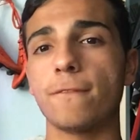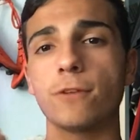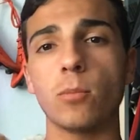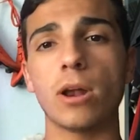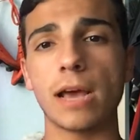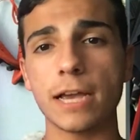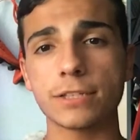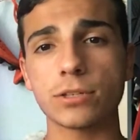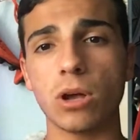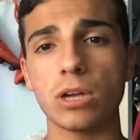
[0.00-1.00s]
From what I
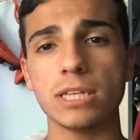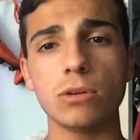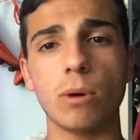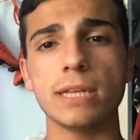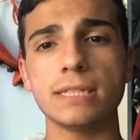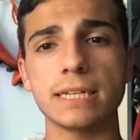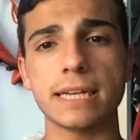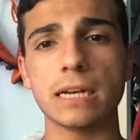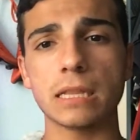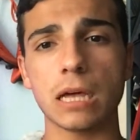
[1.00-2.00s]
saw, Higuain didn't
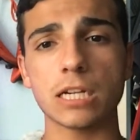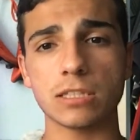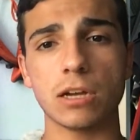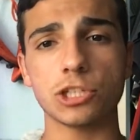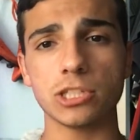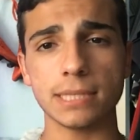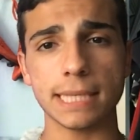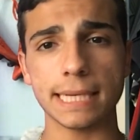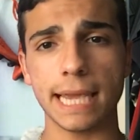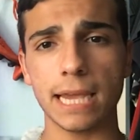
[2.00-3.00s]
get a lot of touches in
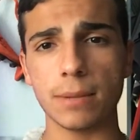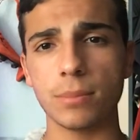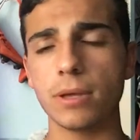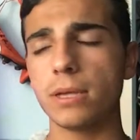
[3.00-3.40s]
the game.